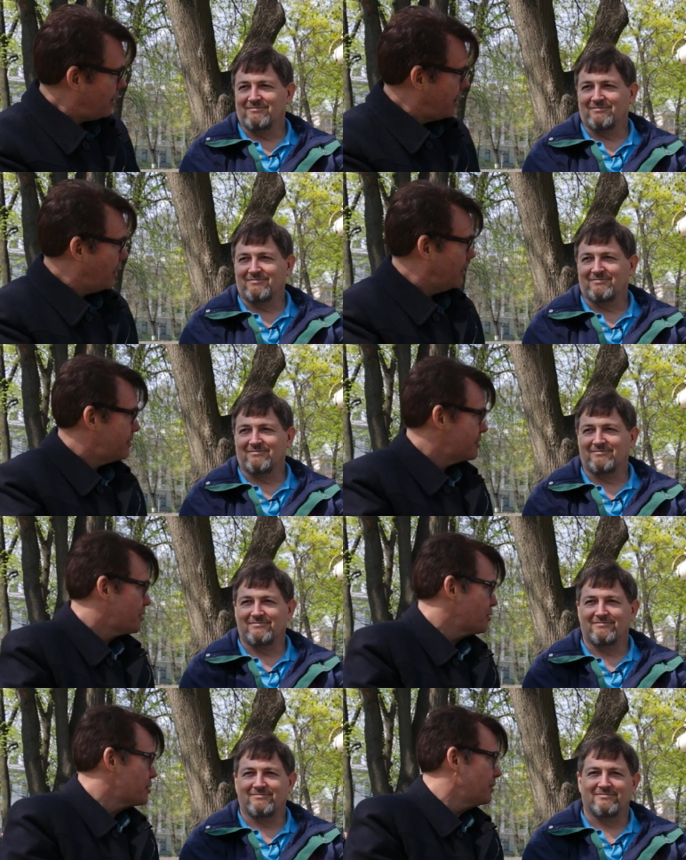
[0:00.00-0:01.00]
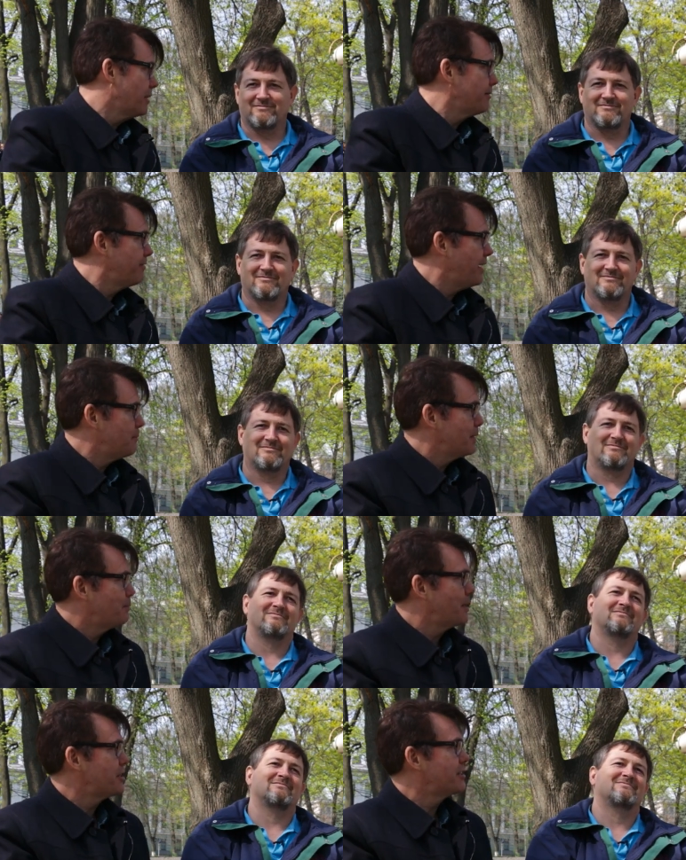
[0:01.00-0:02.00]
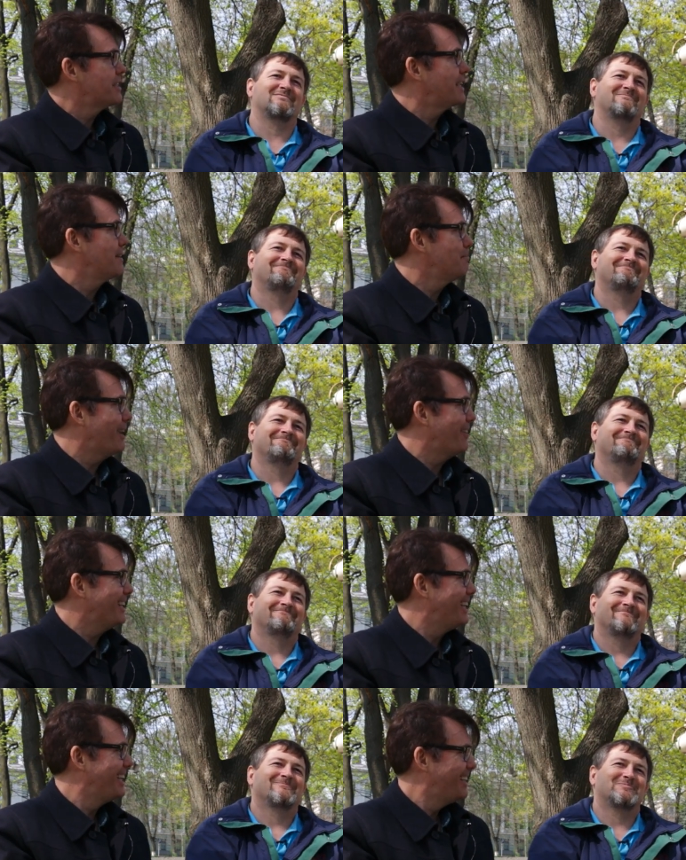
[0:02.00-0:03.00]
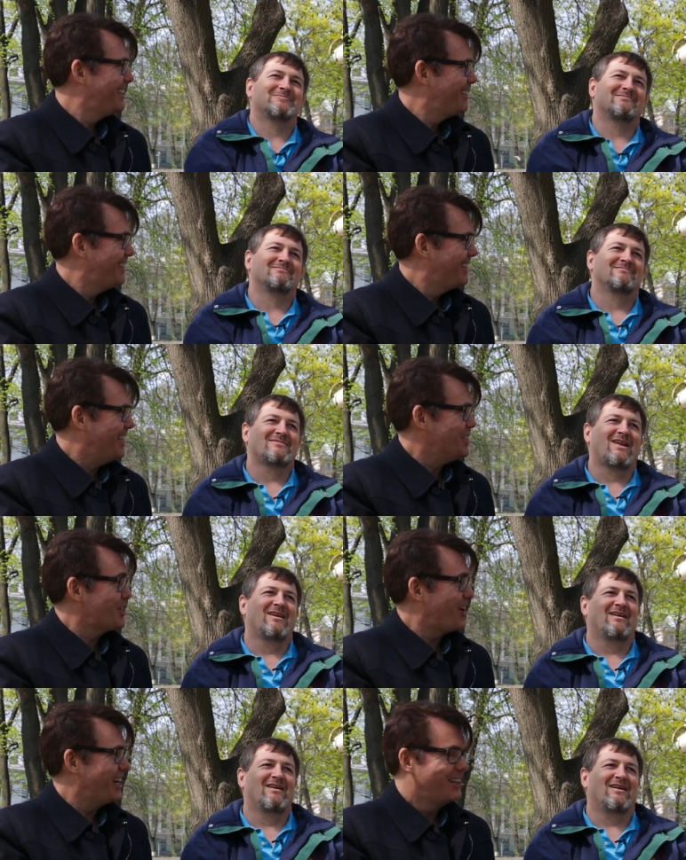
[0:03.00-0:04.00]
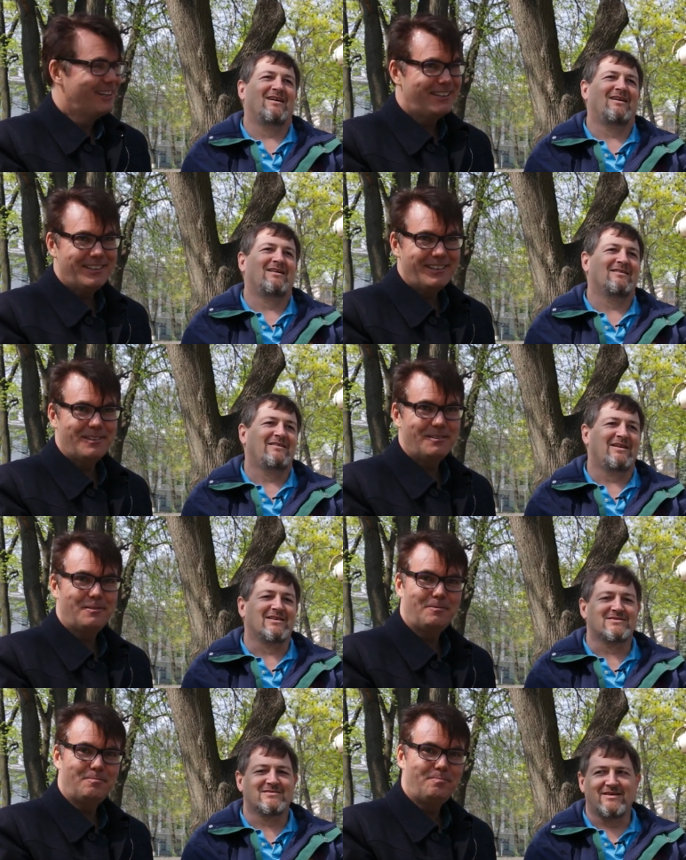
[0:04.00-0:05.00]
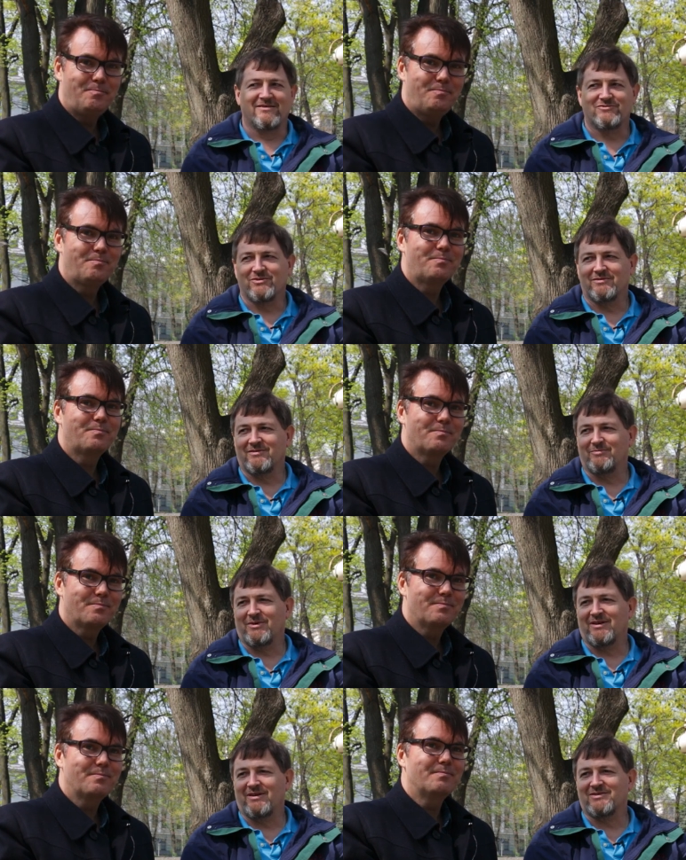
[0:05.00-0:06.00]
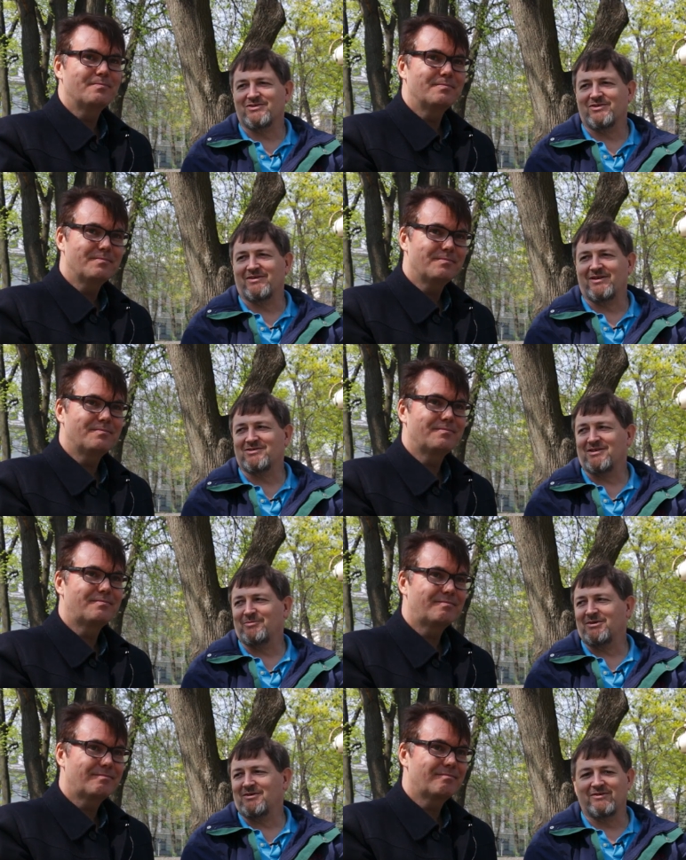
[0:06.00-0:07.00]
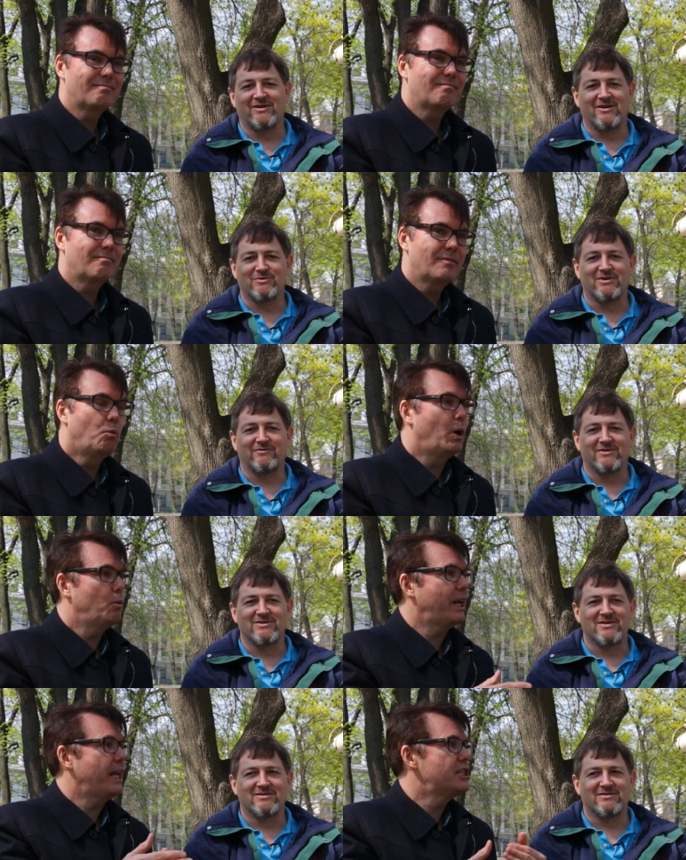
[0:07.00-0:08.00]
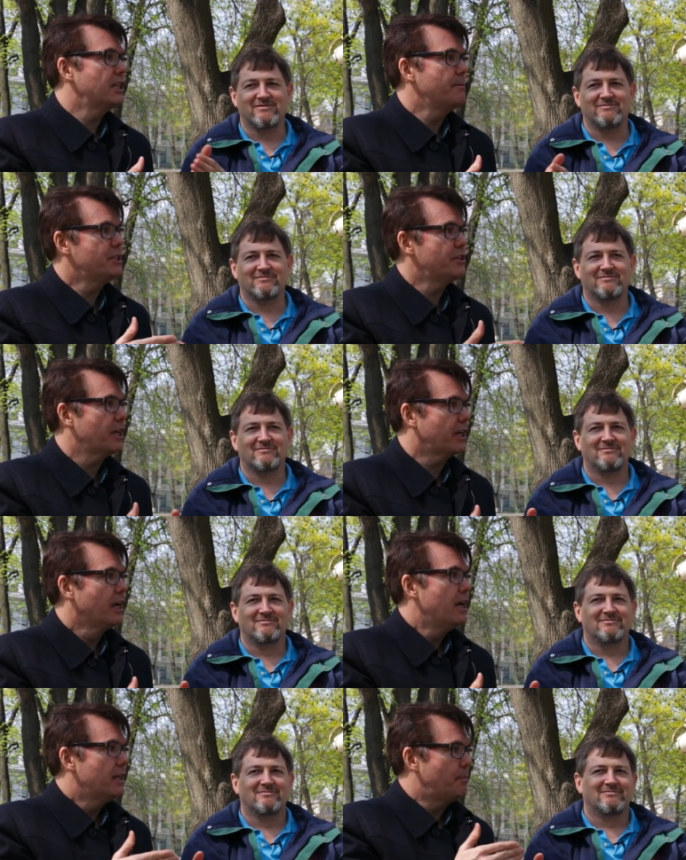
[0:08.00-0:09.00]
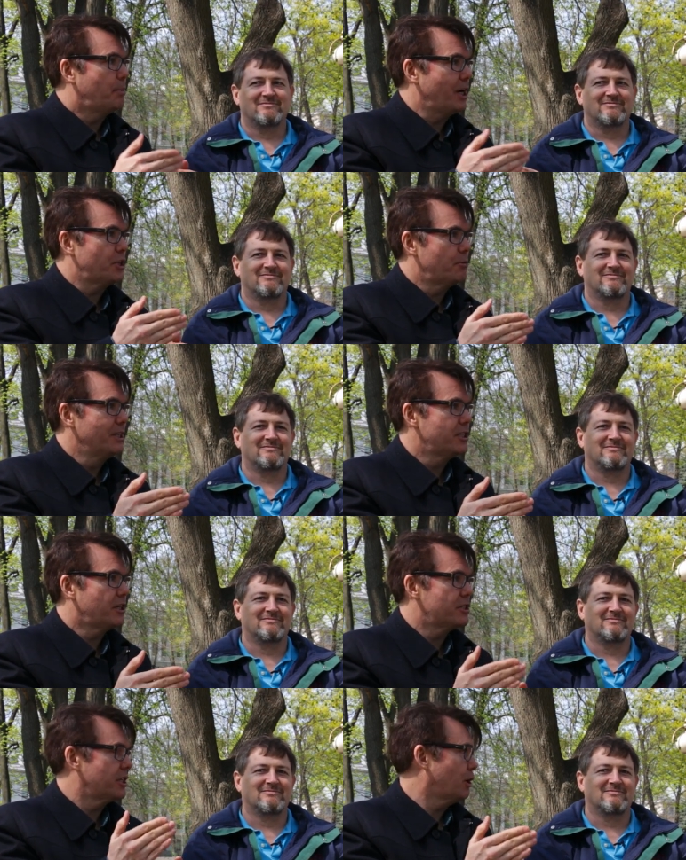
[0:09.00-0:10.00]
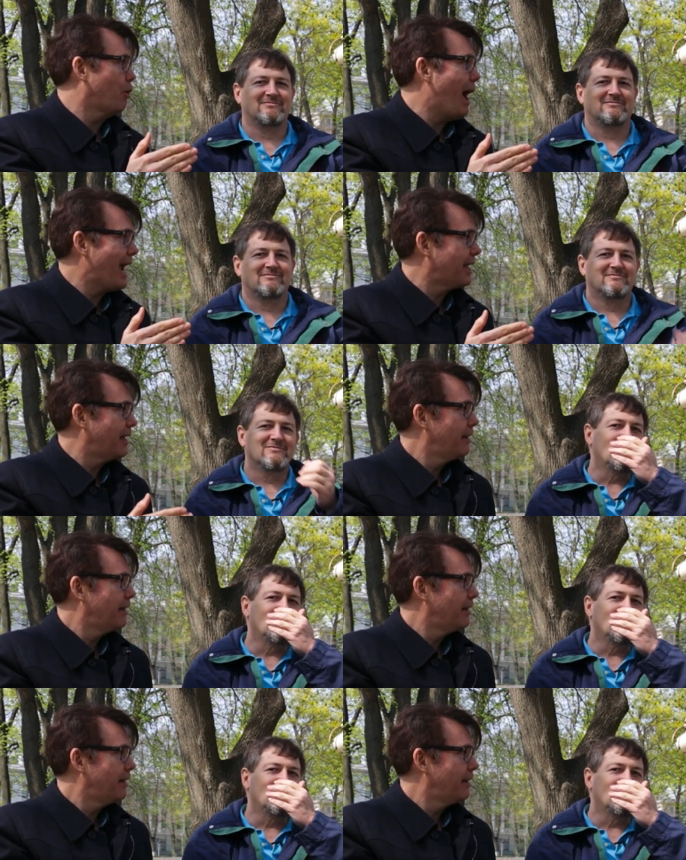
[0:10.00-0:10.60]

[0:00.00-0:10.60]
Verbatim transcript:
Speaker 1: Are they under social and family pressure to get married? in Ukraine? Ah, yes,
Speaker 2: to have children by a certain age limit. Oh, yeah, I would definitely. What, what
Speaker 1: age limit do you think the pressure really starts to crack?